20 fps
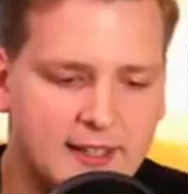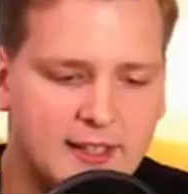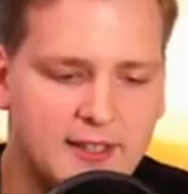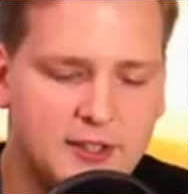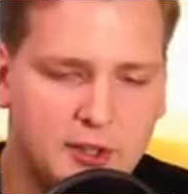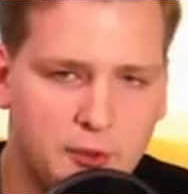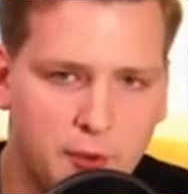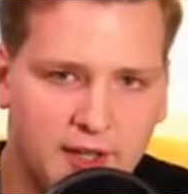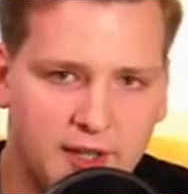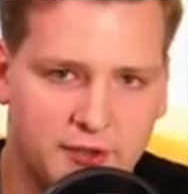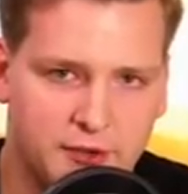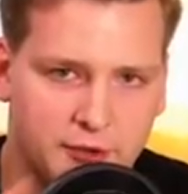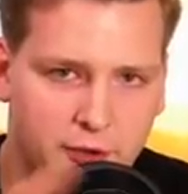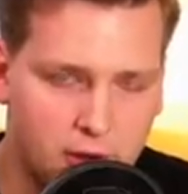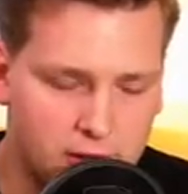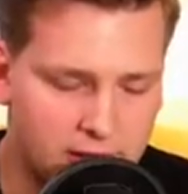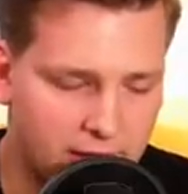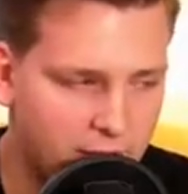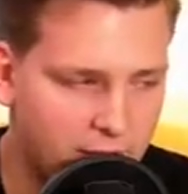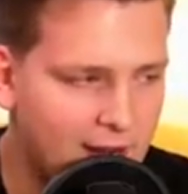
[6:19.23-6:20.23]
US
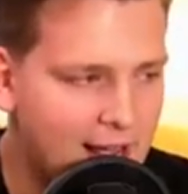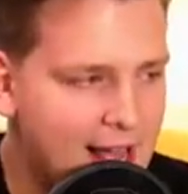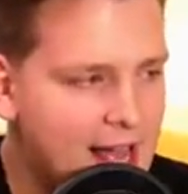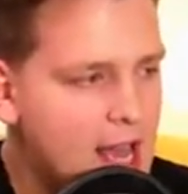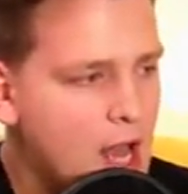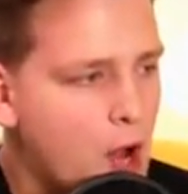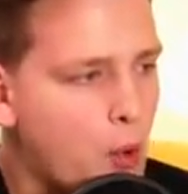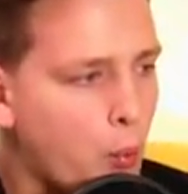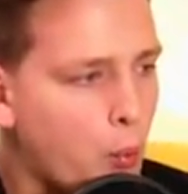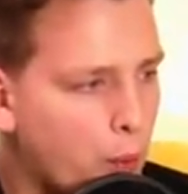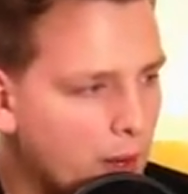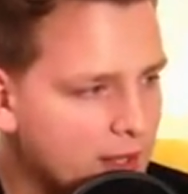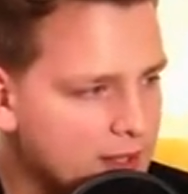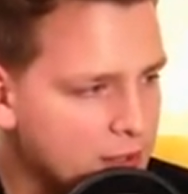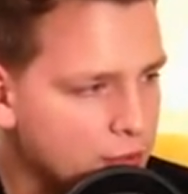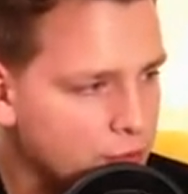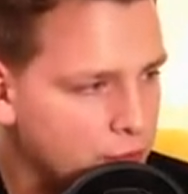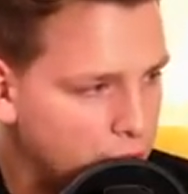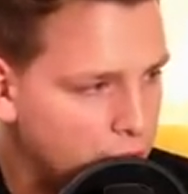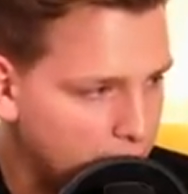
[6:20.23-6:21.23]
dollar will
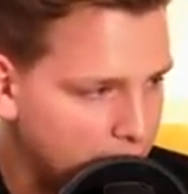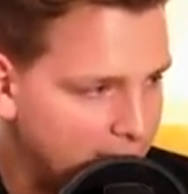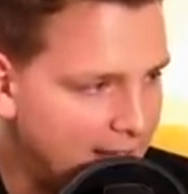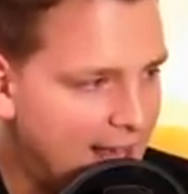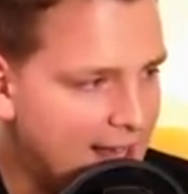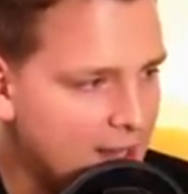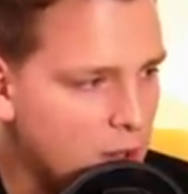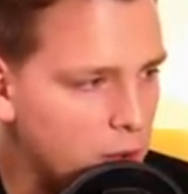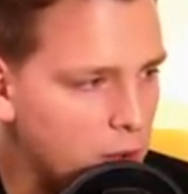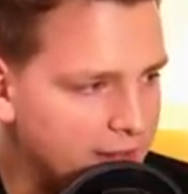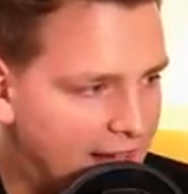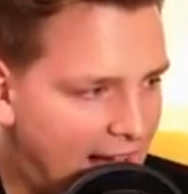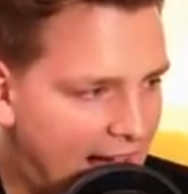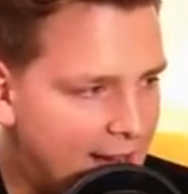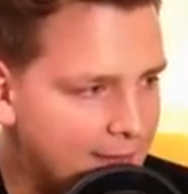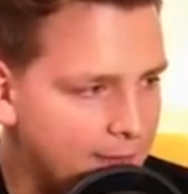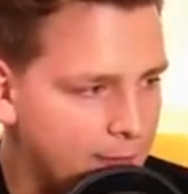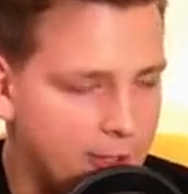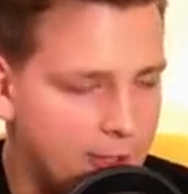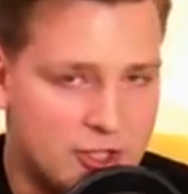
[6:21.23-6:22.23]
today on
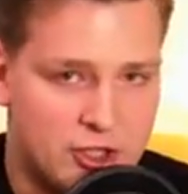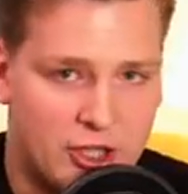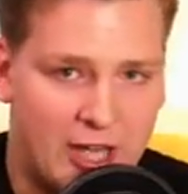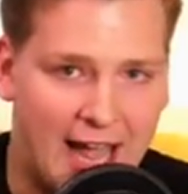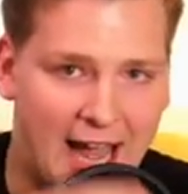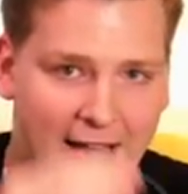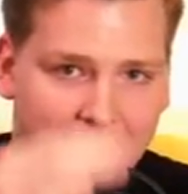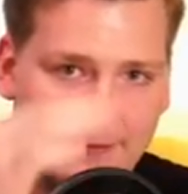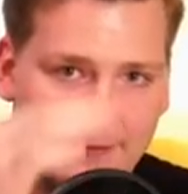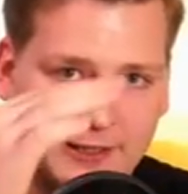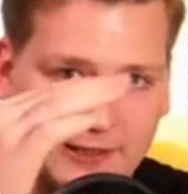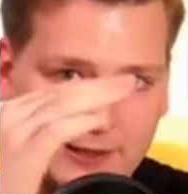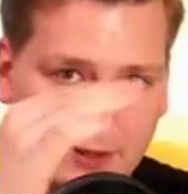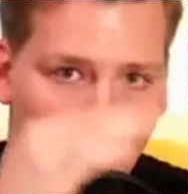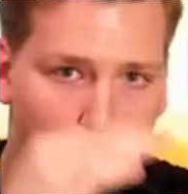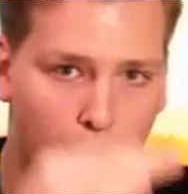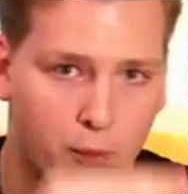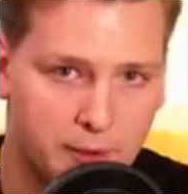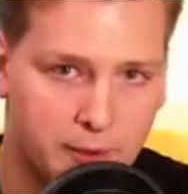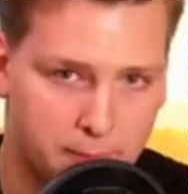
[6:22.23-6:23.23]
average have a
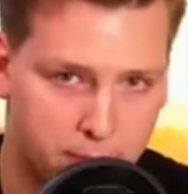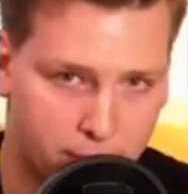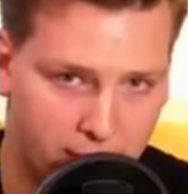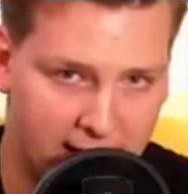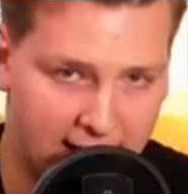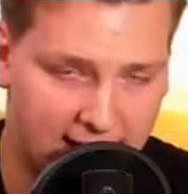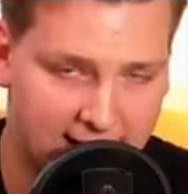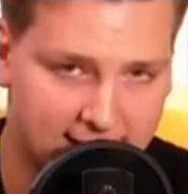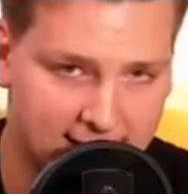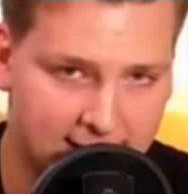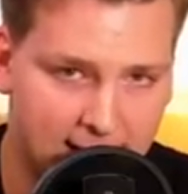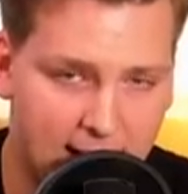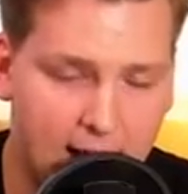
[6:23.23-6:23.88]
lower price